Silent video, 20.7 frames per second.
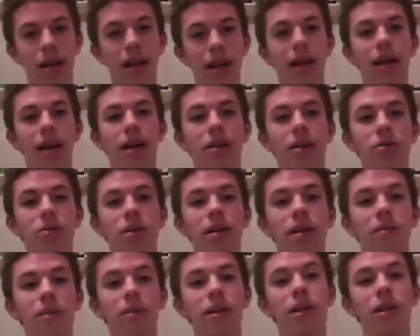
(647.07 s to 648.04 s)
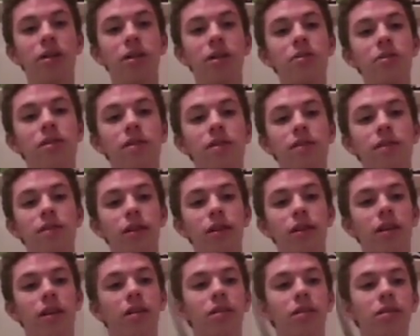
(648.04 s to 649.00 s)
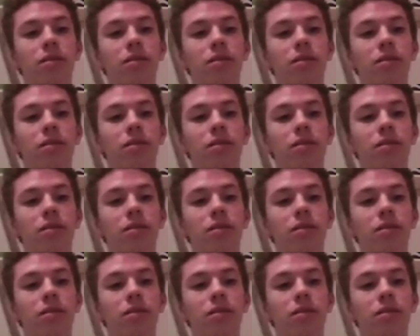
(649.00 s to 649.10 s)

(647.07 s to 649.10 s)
And what I'm gonna use it for